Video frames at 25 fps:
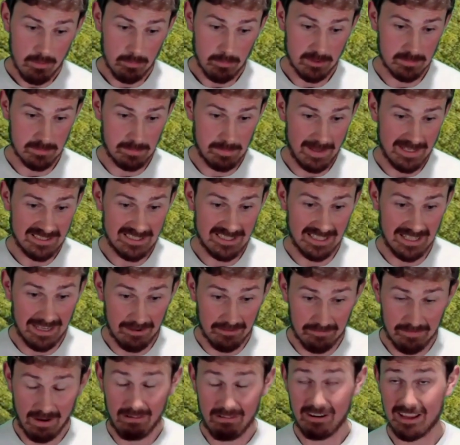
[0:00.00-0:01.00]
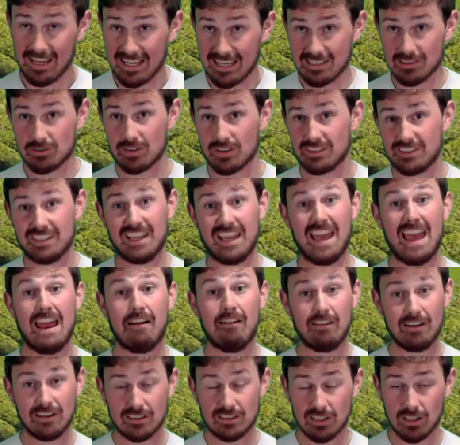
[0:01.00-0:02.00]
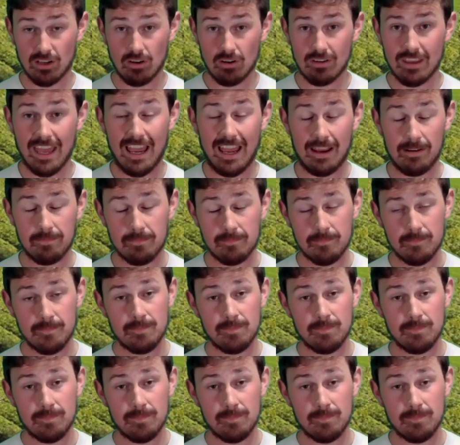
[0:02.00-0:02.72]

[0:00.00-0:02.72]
was basically a very interesting area to look at.